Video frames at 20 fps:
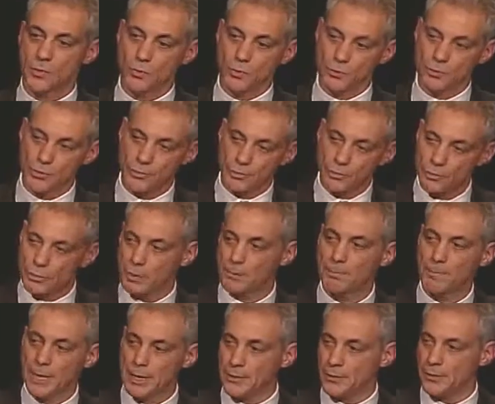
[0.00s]
where they're doing
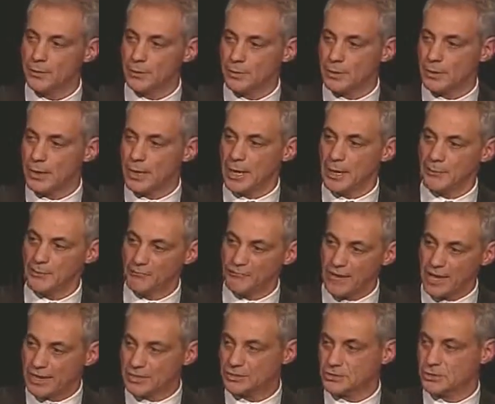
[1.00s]
better and
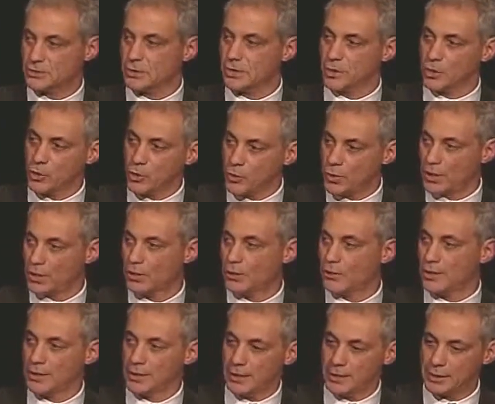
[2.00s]
faster and
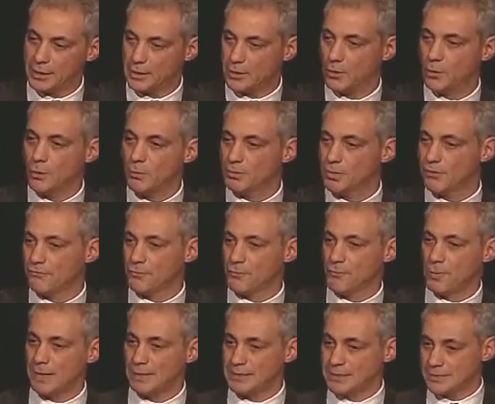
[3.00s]
quicker and getting a whole
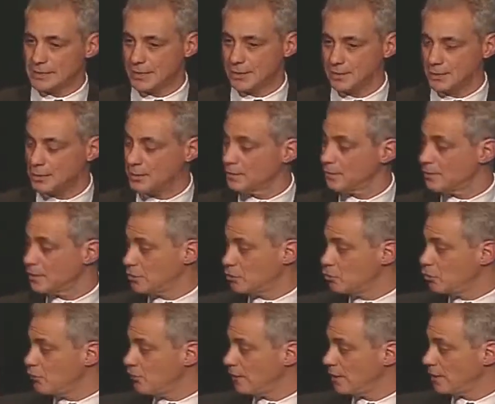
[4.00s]
different mindset that
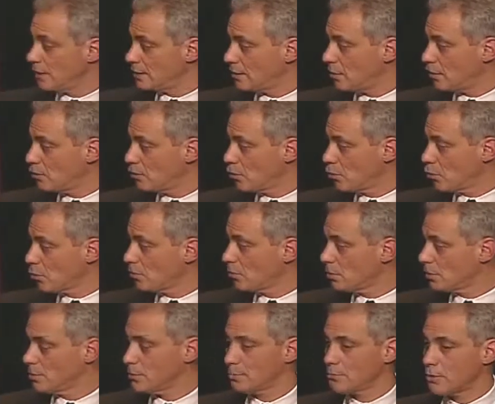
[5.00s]
you find
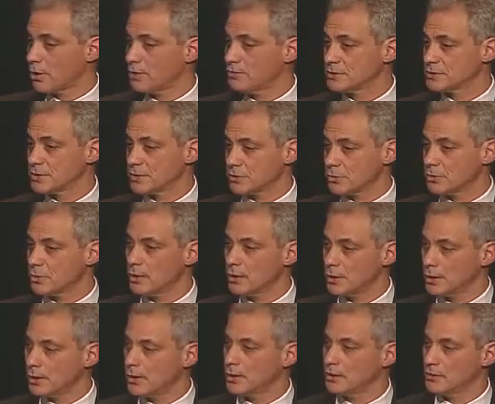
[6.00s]
normal in the private sector
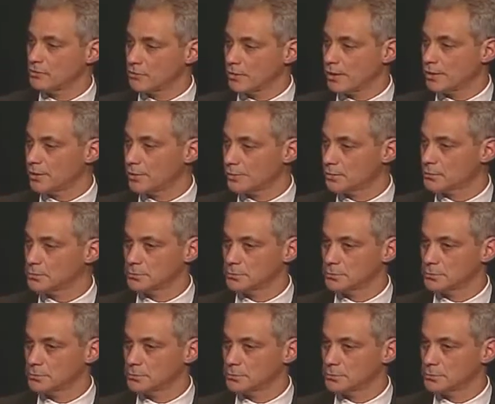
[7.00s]
is like